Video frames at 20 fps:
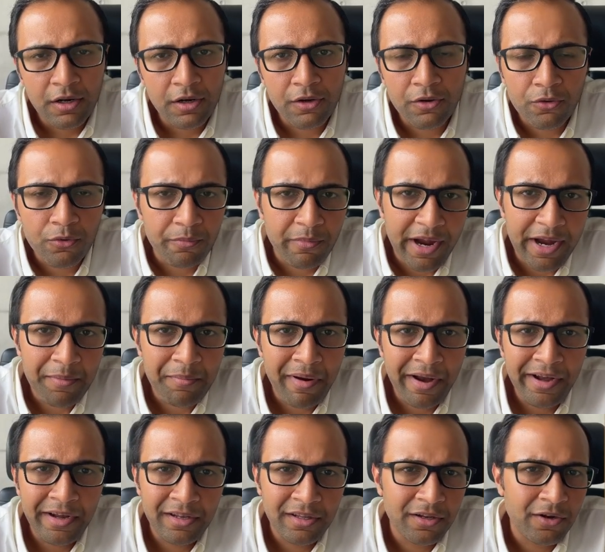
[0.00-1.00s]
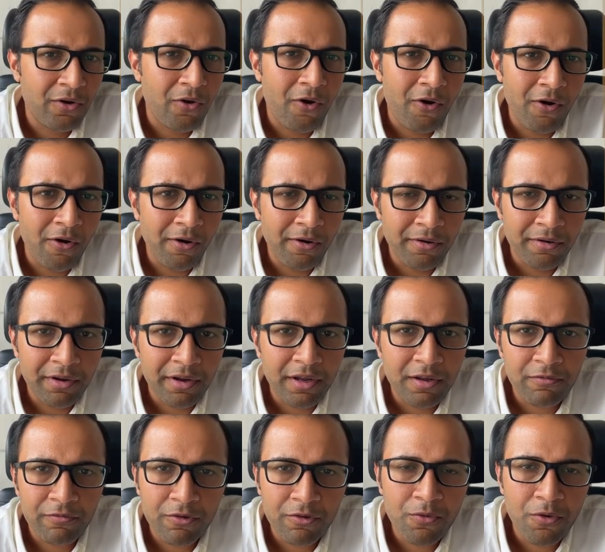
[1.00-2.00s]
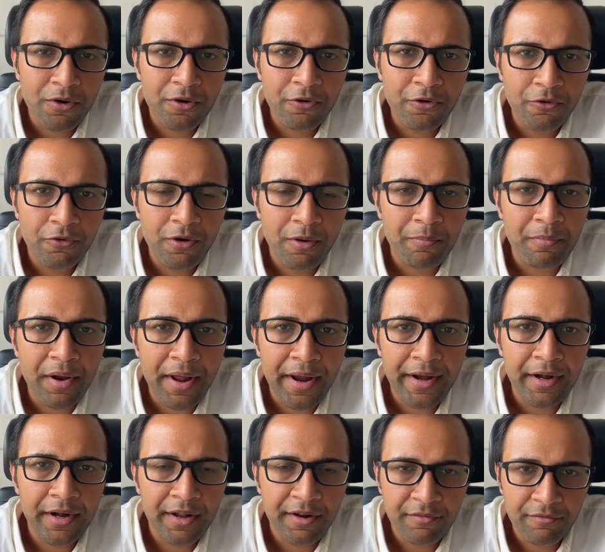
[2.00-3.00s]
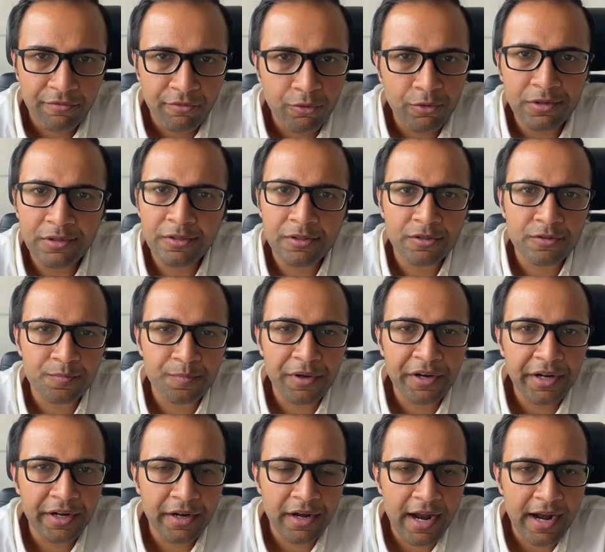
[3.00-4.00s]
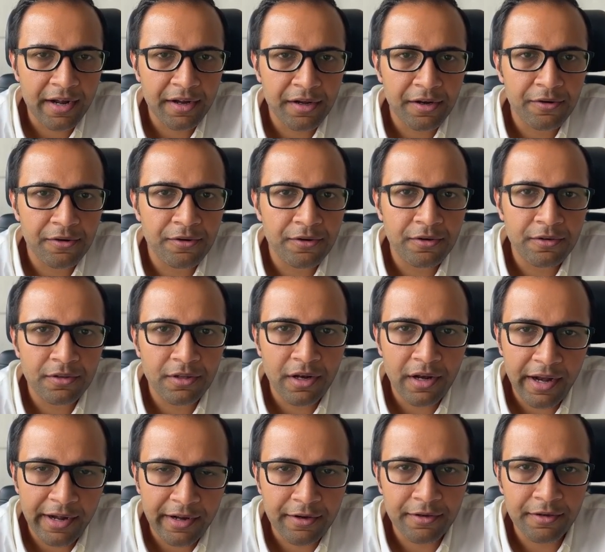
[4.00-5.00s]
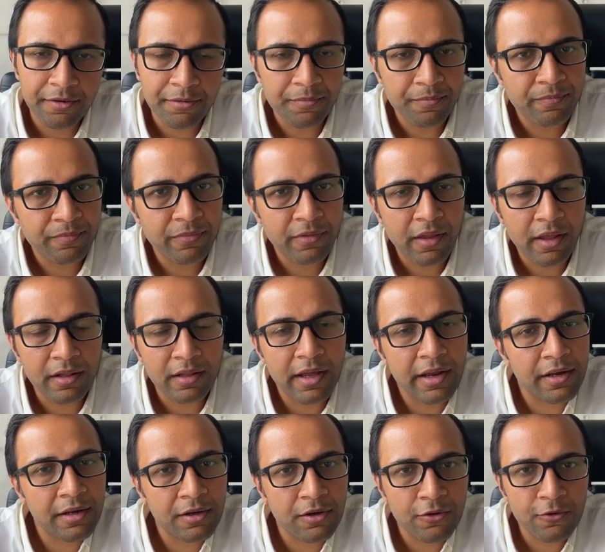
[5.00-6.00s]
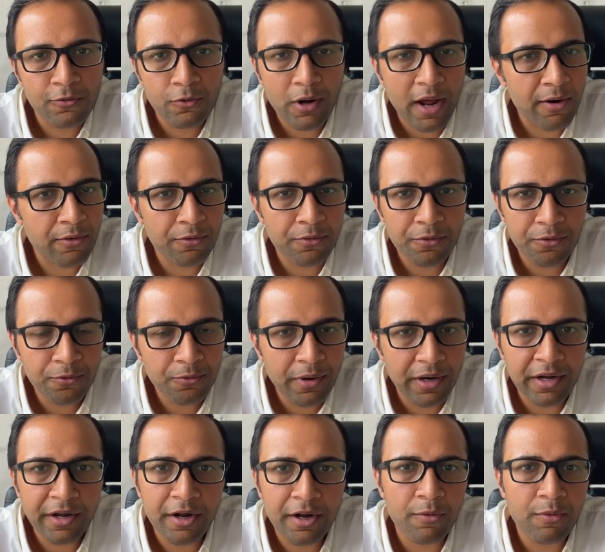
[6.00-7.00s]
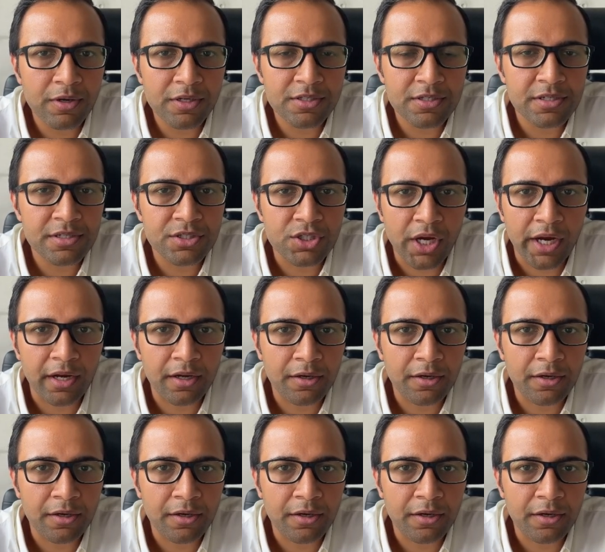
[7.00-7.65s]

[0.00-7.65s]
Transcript: to my mind, the law, if you want to apply it in full spirit and the letter, then you would have to do an individual check.